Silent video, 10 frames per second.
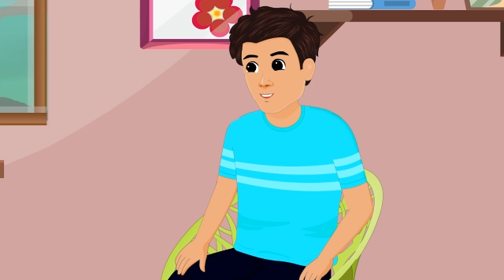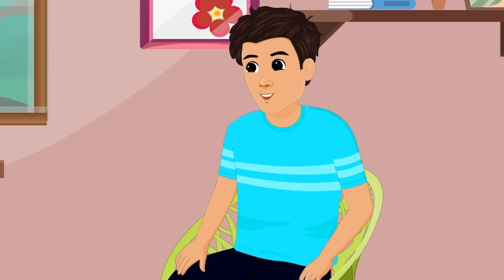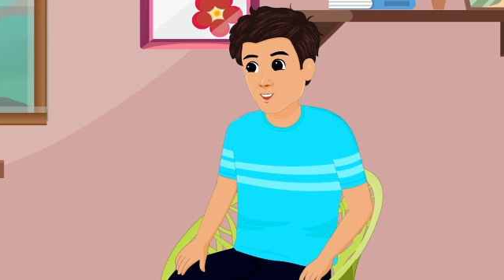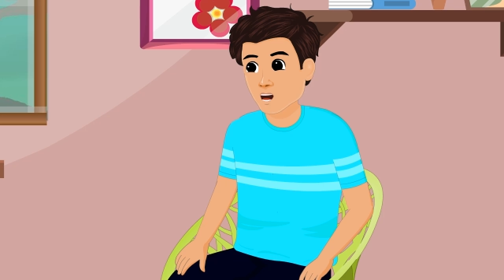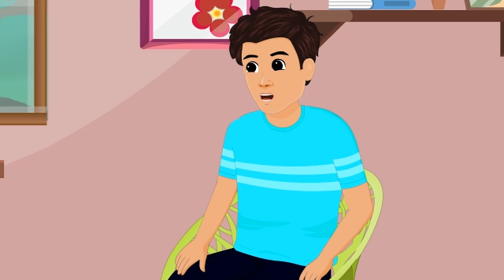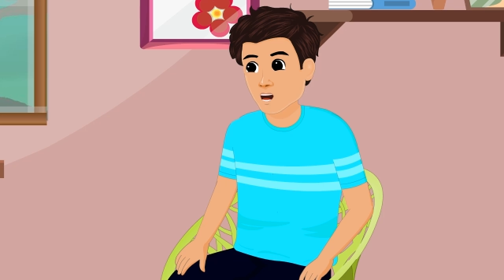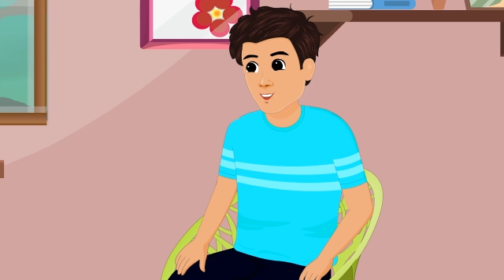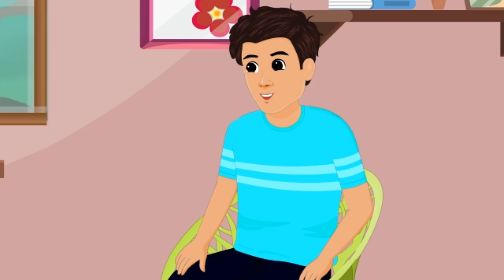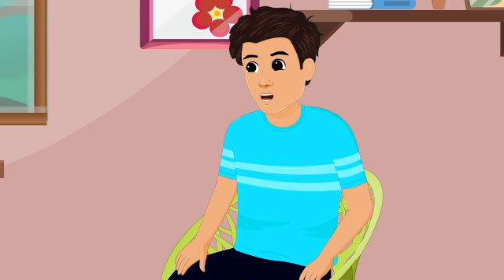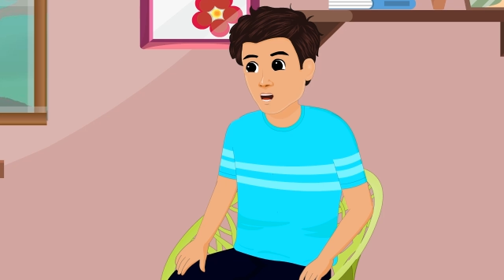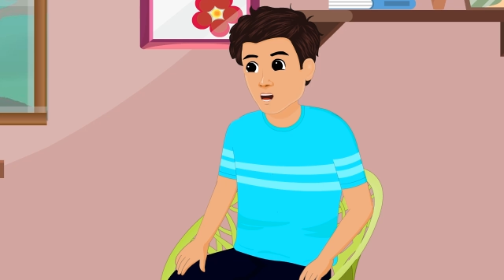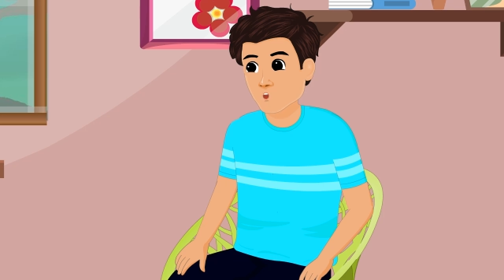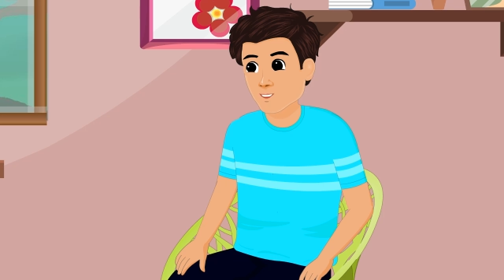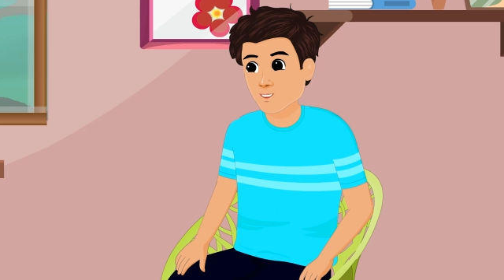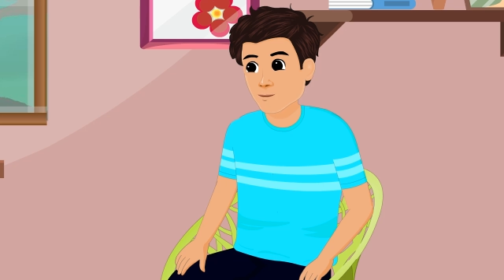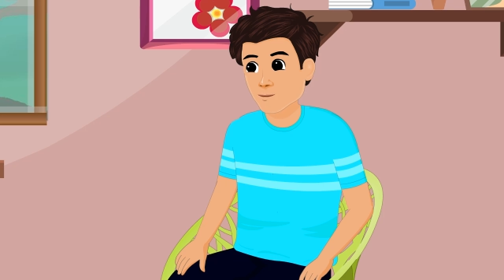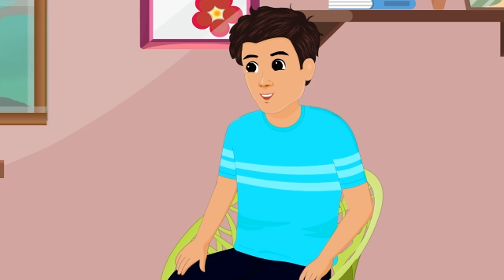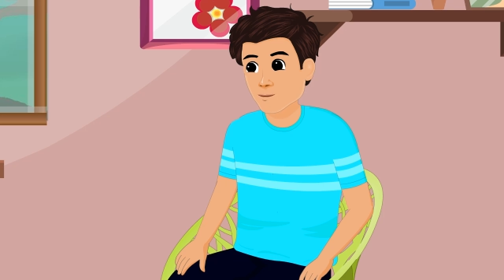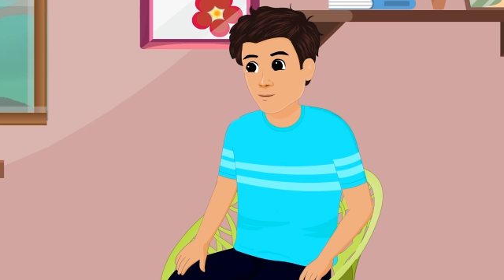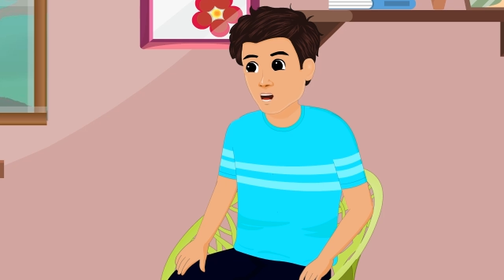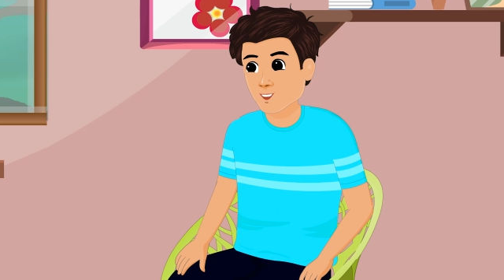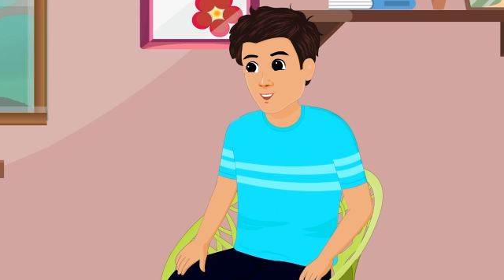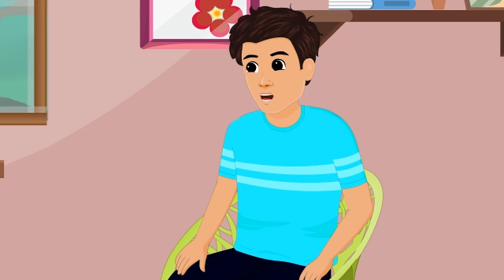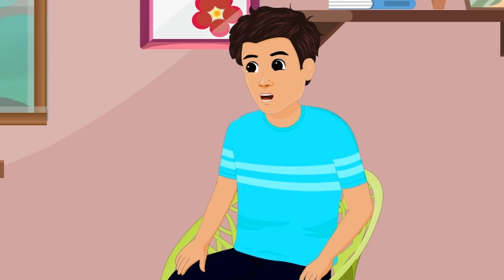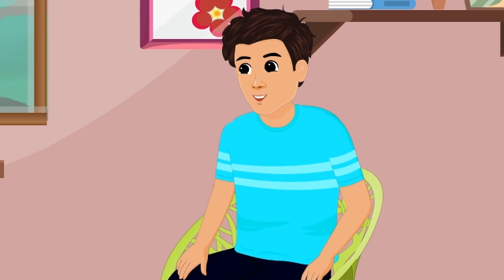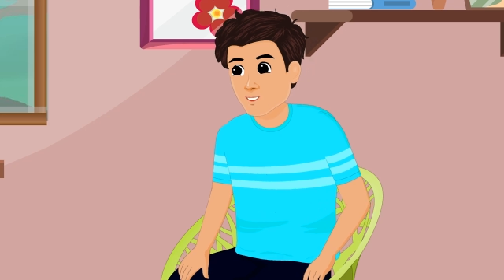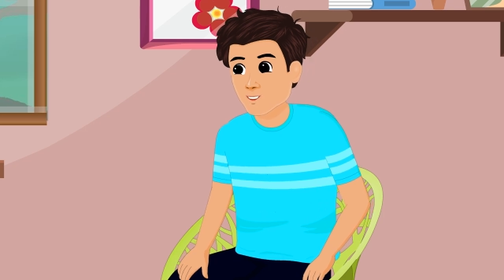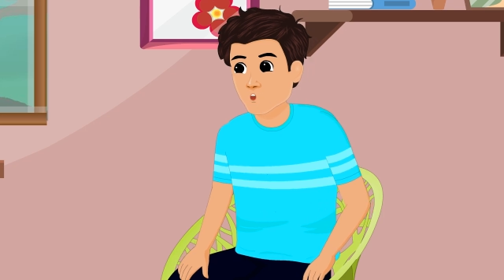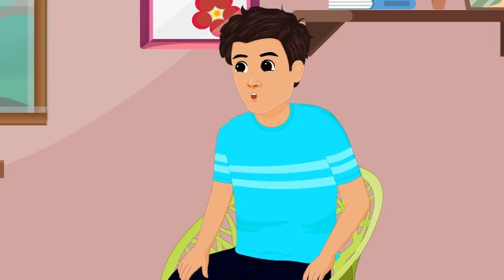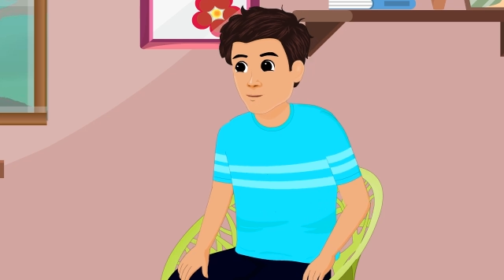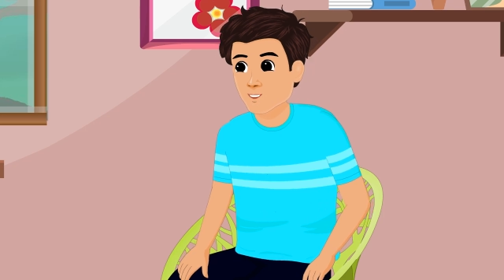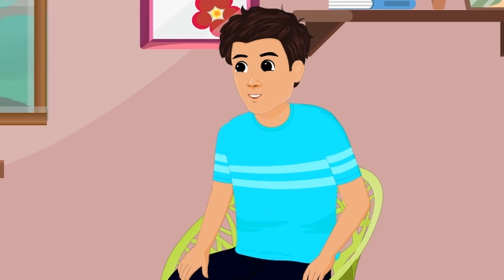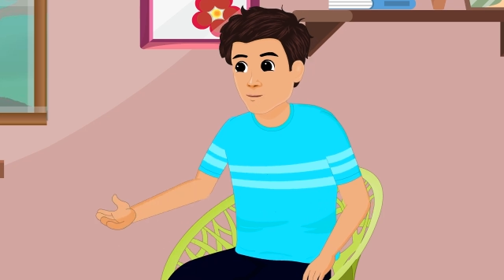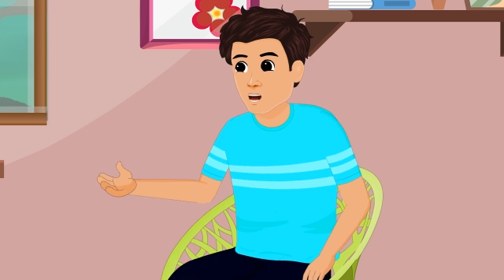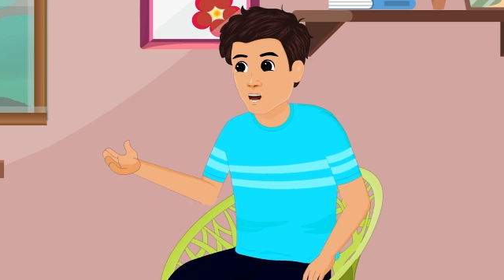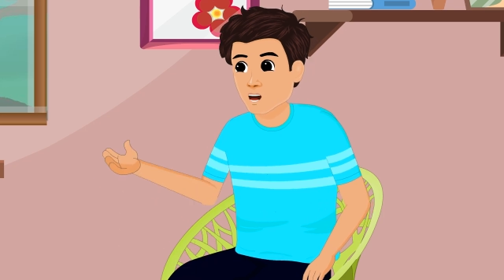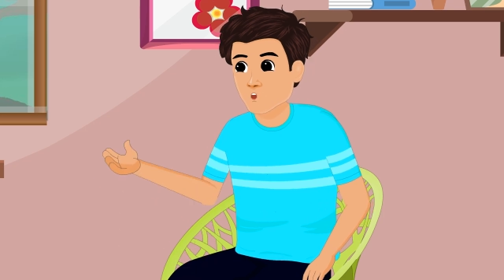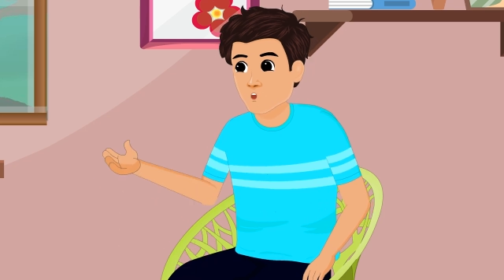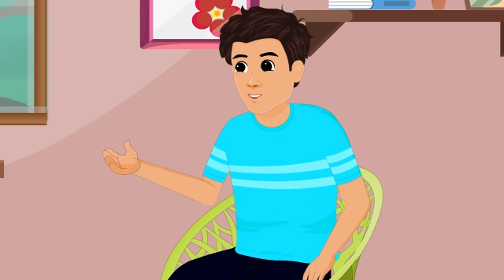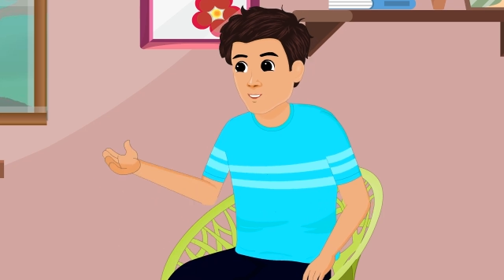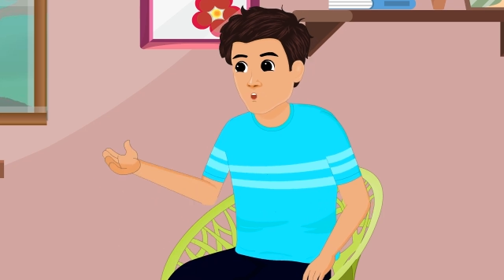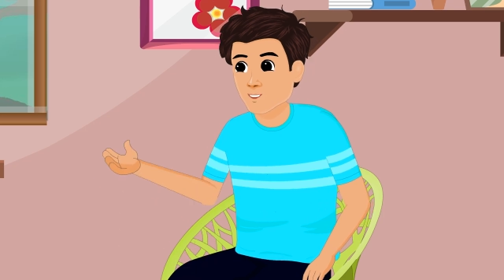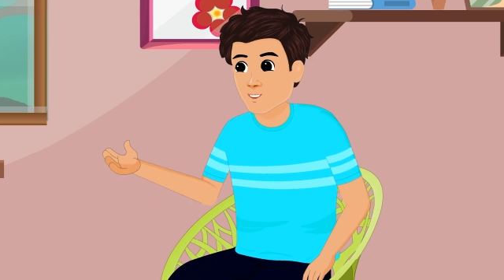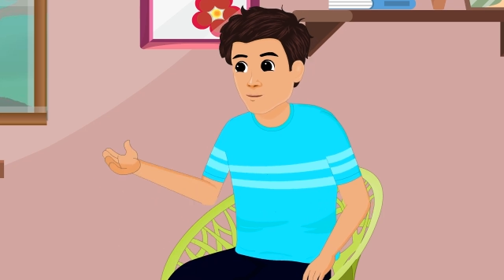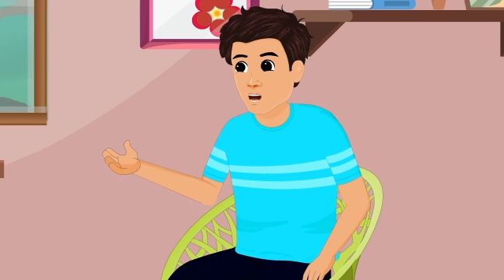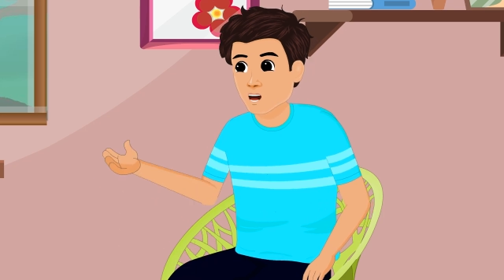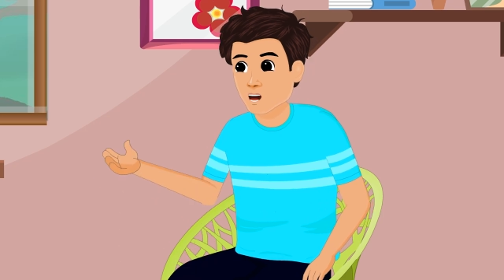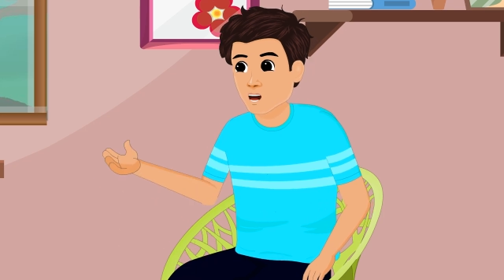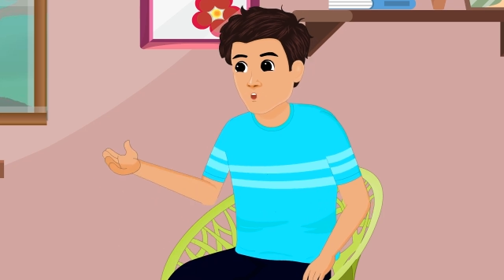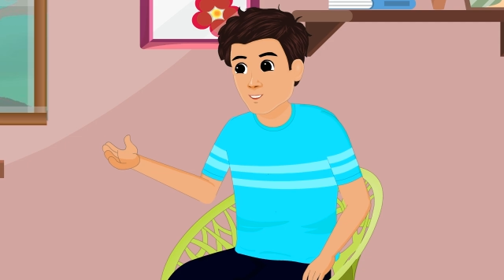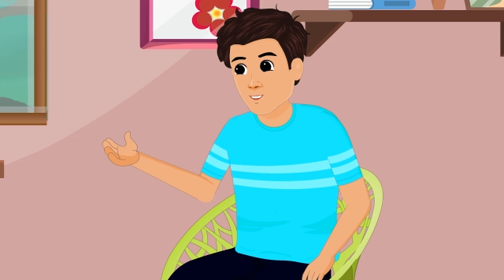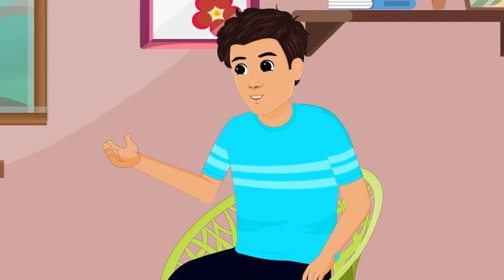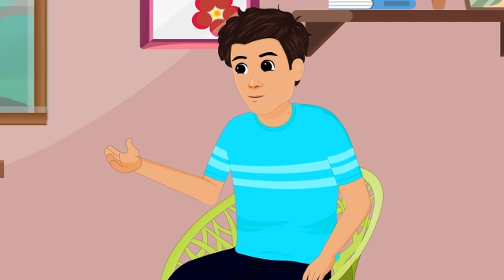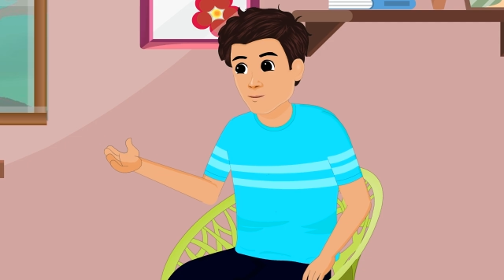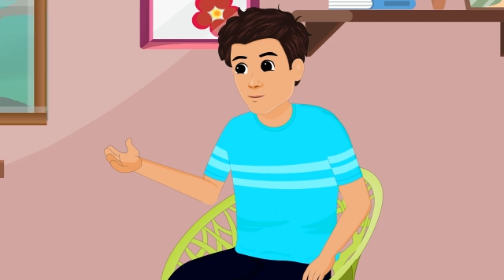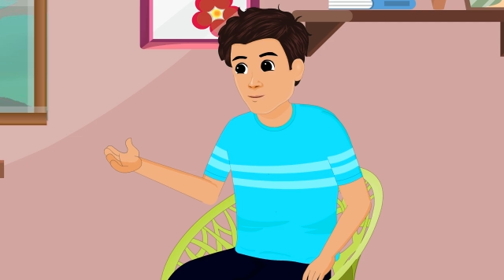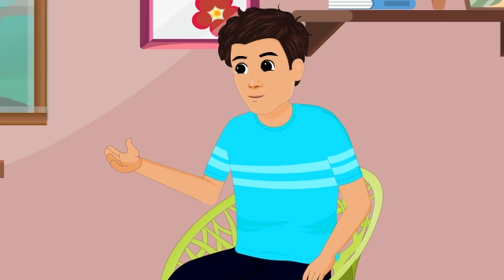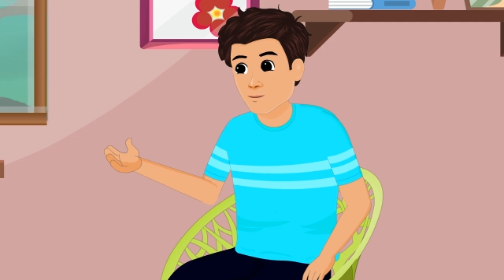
Can entrepreneurship help in creating value in the socio-economic front, ma'am?